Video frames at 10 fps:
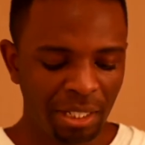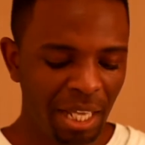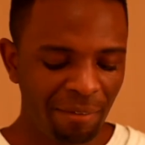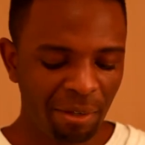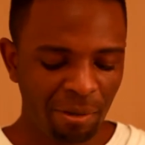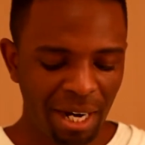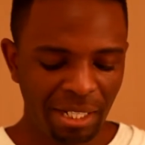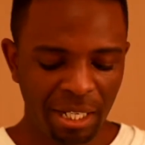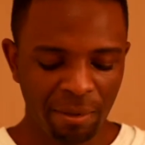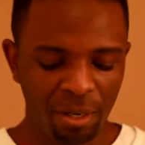I have a
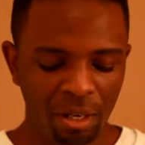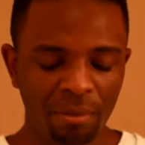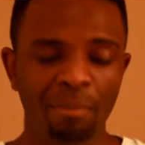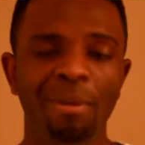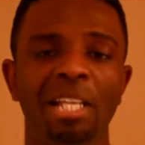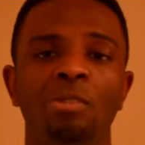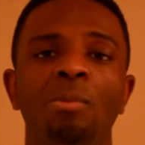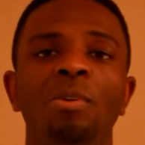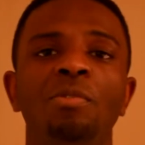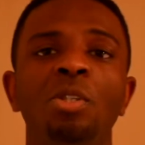criteria,
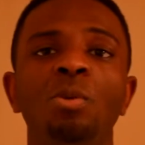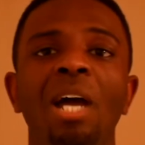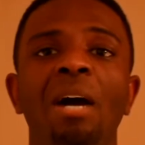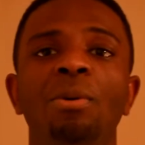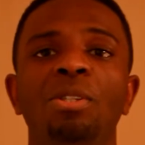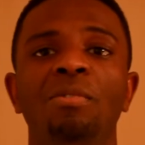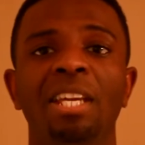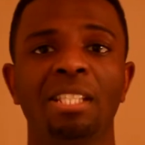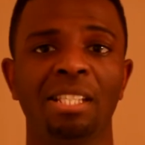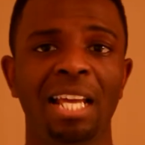maximum of 2 hours of
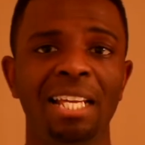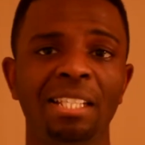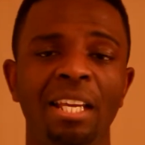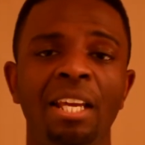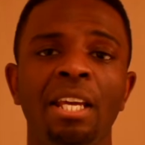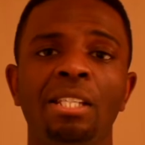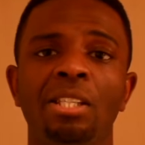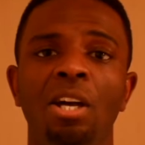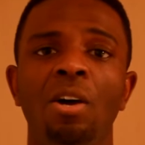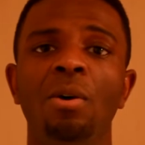exercise.
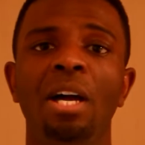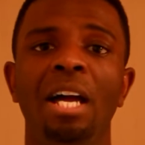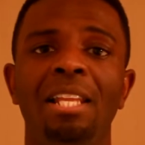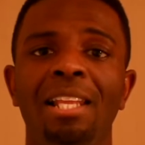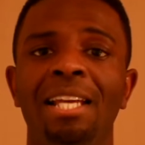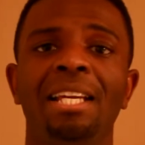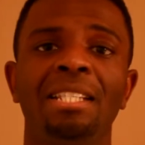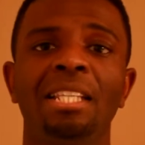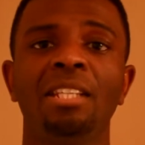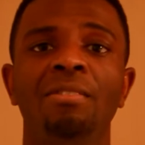So, like I
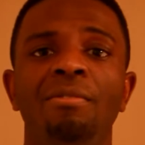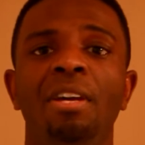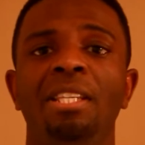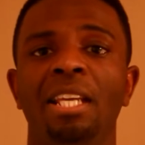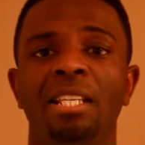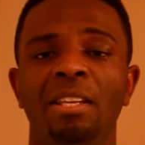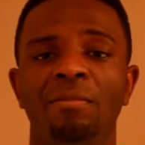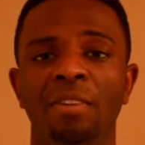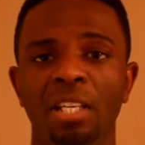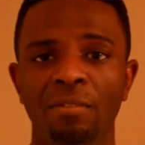said in the
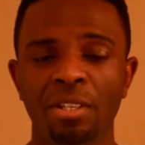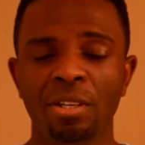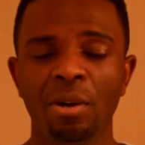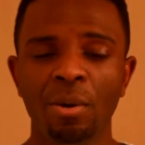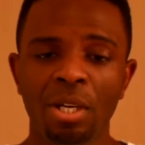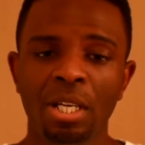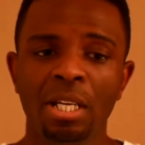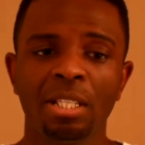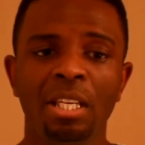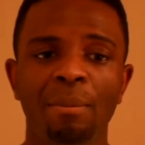first video,
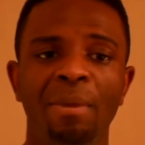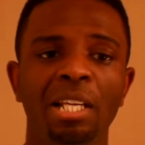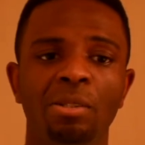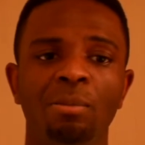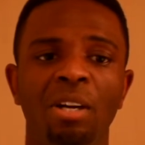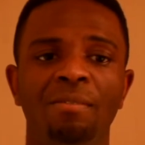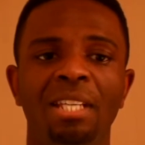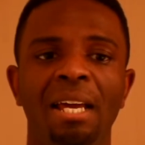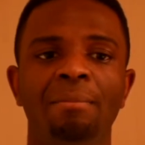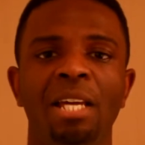the maximum amount of
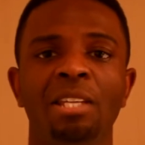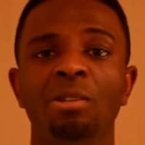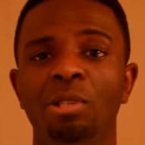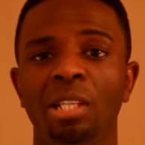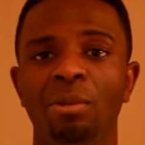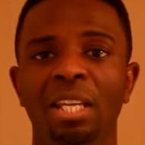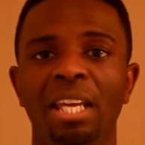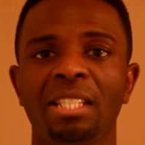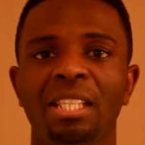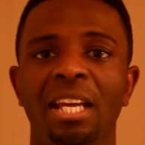time that I usually want to
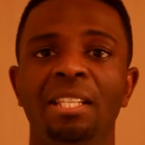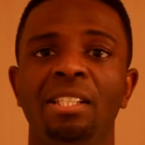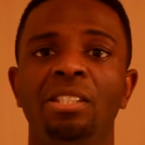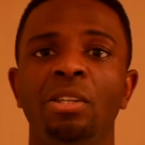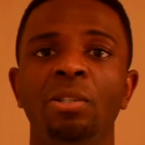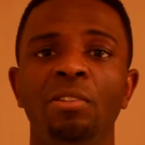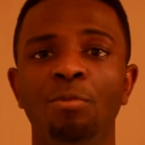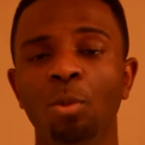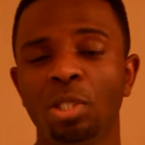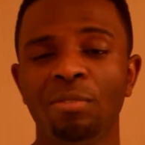exercise is only
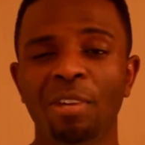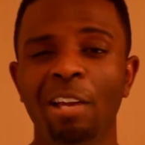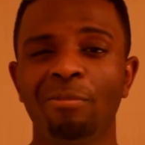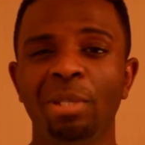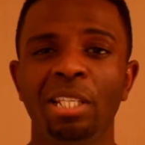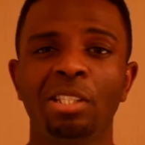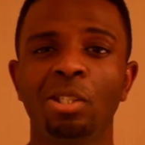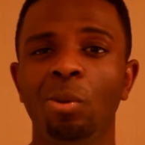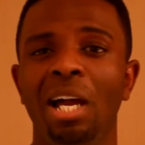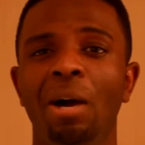45 minutes
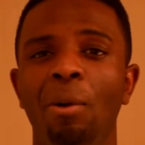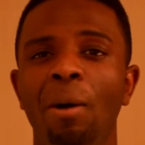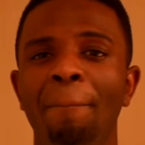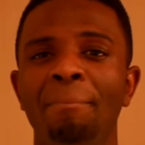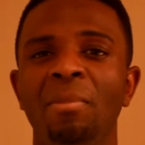to an hour.